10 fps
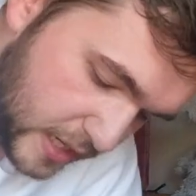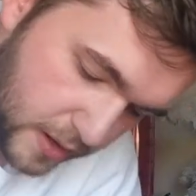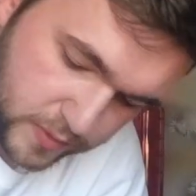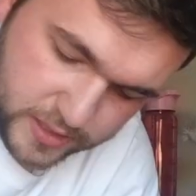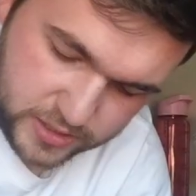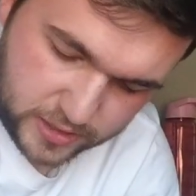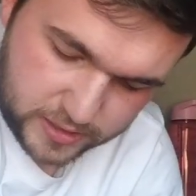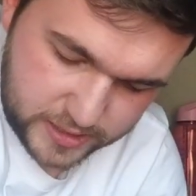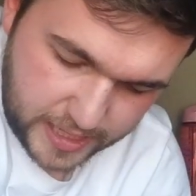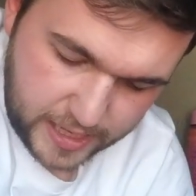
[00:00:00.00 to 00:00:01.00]
yeah, we
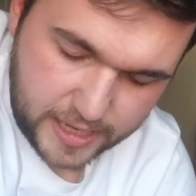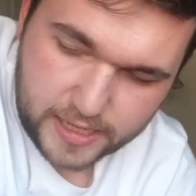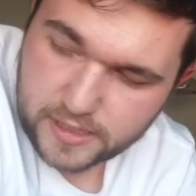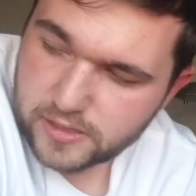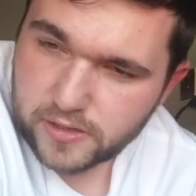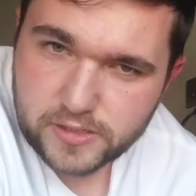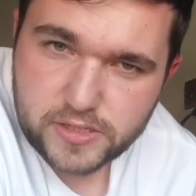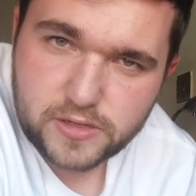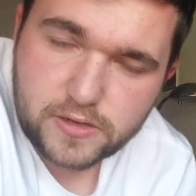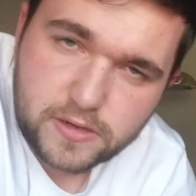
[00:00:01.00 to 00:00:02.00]
decided to get a
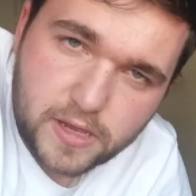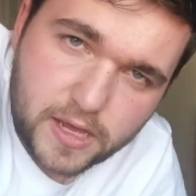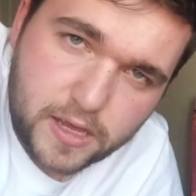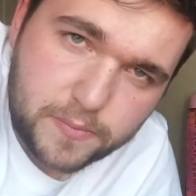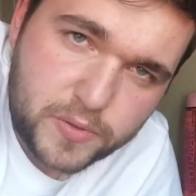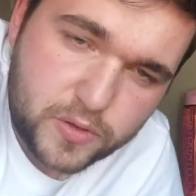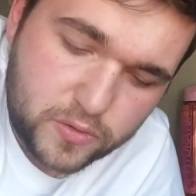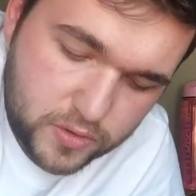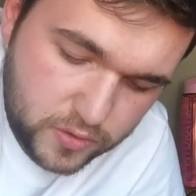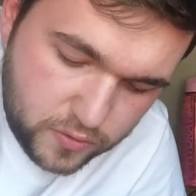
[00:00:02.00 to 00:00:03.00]
Dyson uh,
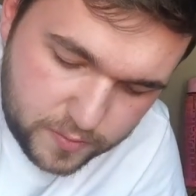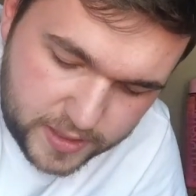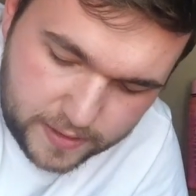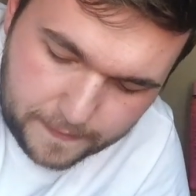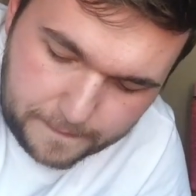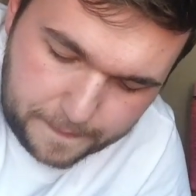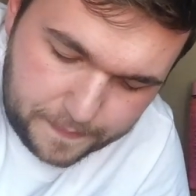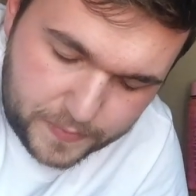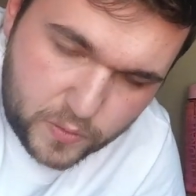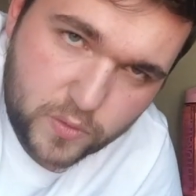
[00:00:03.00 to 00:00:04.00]
Pure Cool Me.
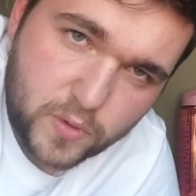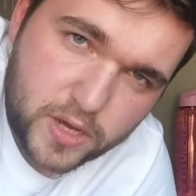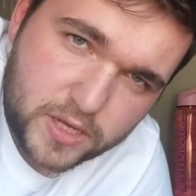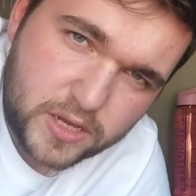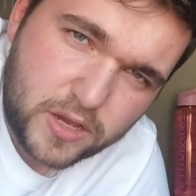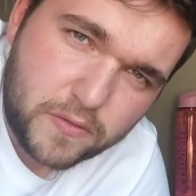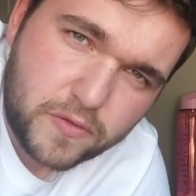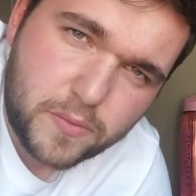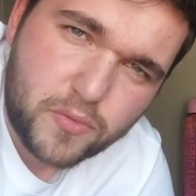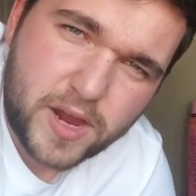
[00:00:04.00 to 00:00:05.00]
We were going to go
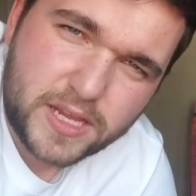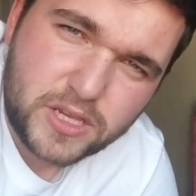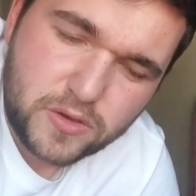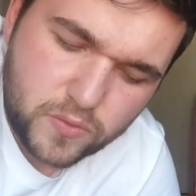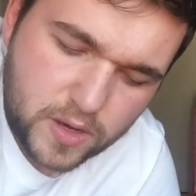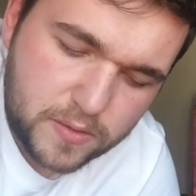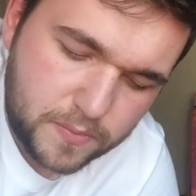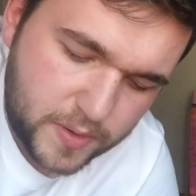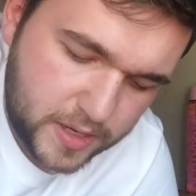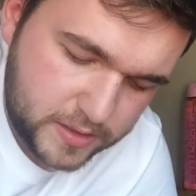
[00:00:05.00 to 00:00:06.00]
for a brand new
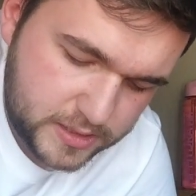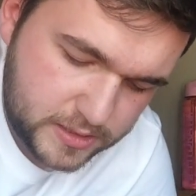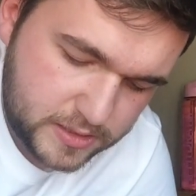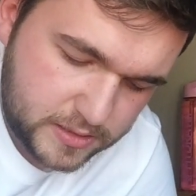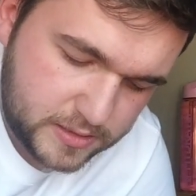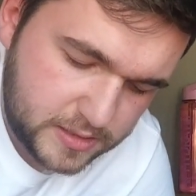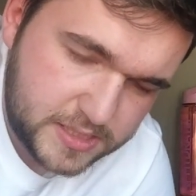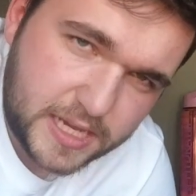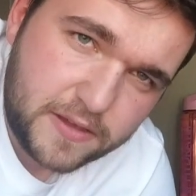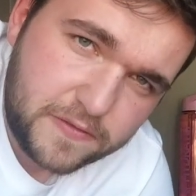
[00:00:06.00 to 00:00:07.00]
one, but to
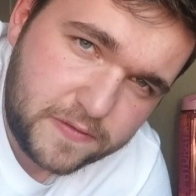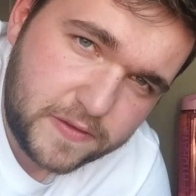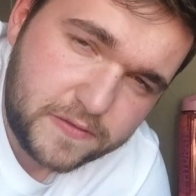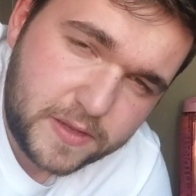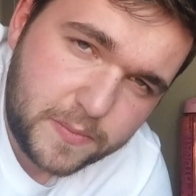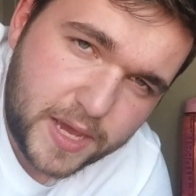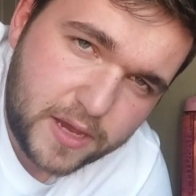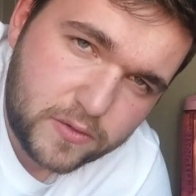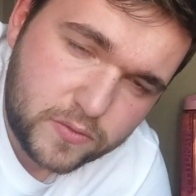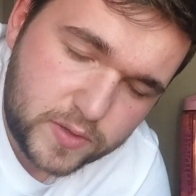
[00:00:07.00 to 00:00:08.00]
save
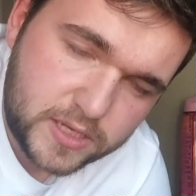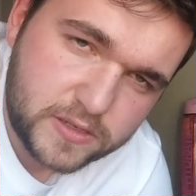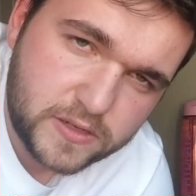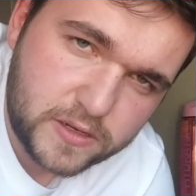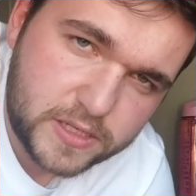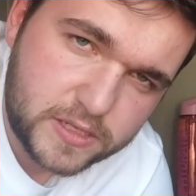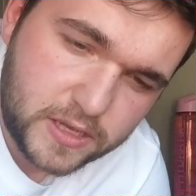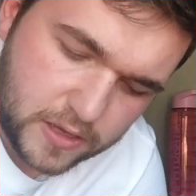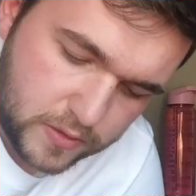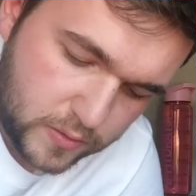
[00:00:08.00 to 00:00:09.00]
£50, we decided to
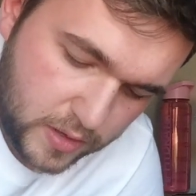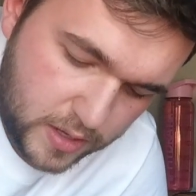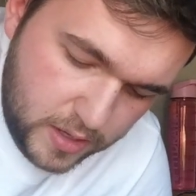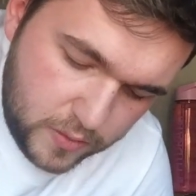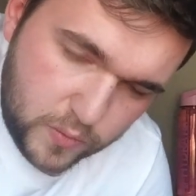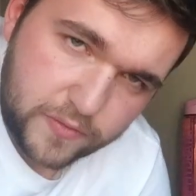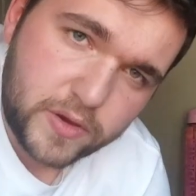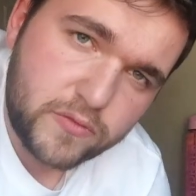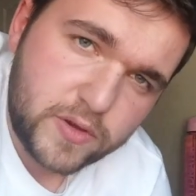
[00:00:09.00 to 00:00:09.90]
go with a